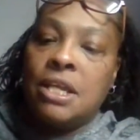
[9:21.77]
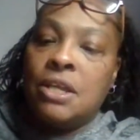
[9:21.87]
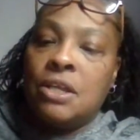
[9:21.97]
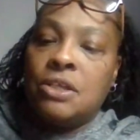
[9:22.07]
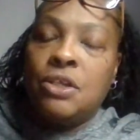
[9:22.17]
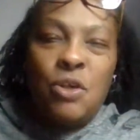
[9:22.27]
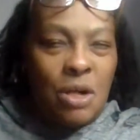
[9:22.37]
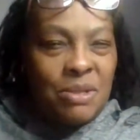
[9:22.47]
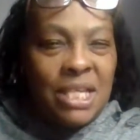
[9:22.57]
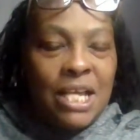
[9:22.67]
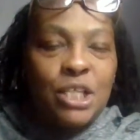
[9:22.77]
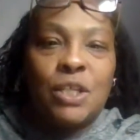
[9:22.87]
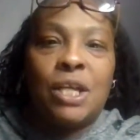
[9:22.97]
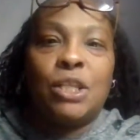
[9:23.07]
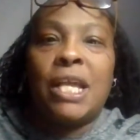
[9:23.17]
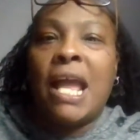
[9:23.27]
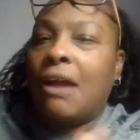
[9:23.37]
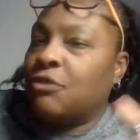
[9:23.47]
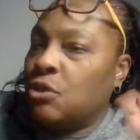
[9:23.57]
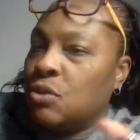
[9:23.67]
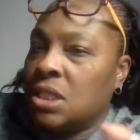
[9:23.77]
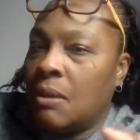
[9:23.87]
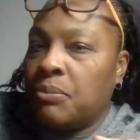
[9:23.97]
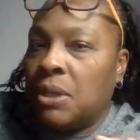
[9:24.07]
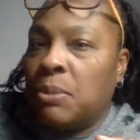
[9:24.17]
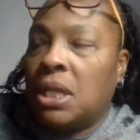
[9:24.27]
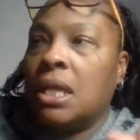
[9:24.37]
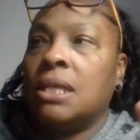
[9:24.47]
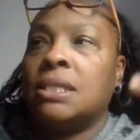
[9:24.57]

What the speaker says: You know what I'm saying? So they have to do something, because